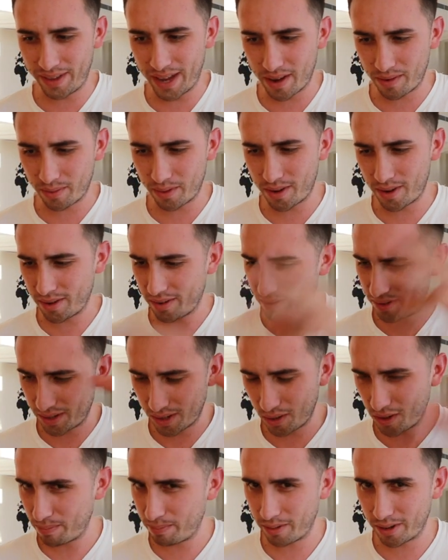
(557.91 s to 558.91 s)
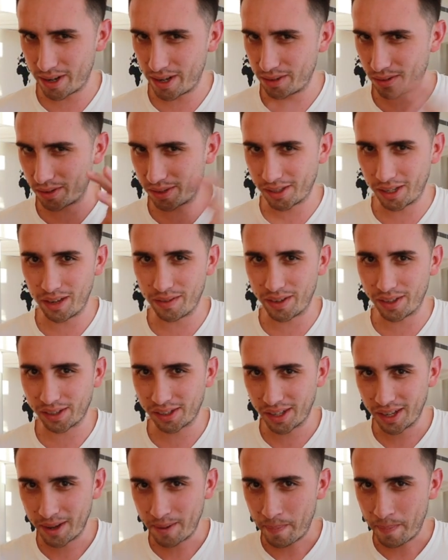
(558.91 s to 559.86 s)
network or into your product or service,